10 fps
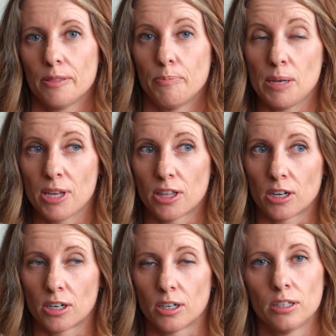maybe
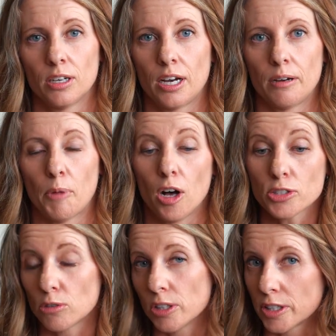they're
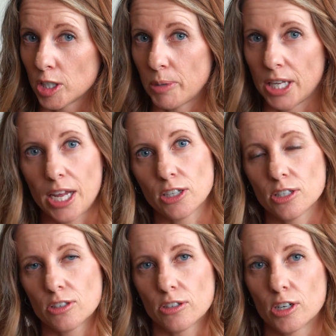also a little bit
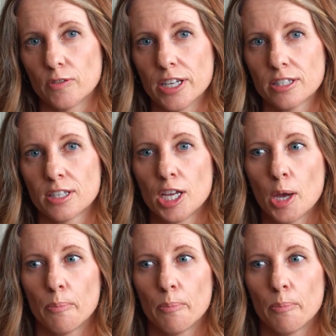anxious or nervous,